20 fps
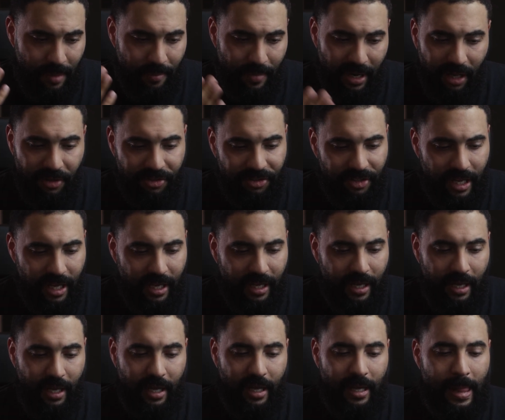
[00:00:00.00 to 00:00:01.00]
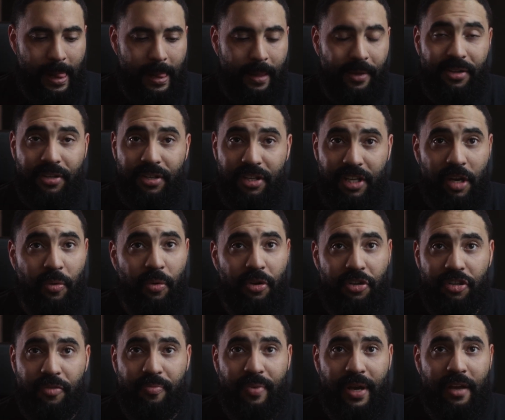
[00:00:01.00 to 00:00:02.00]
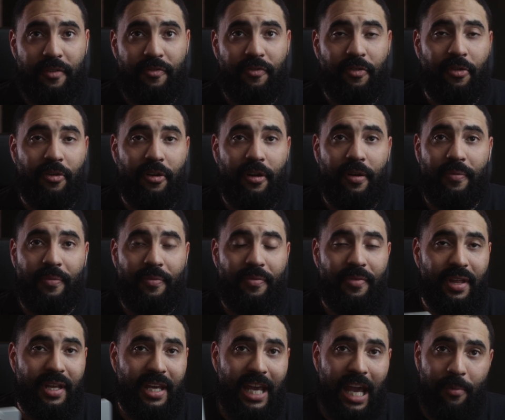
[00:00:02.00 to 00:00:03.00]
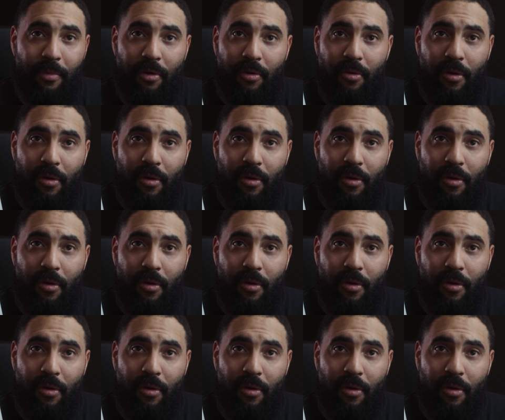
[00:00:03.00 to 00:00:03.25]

But I'll say, you get what you pay for. The camera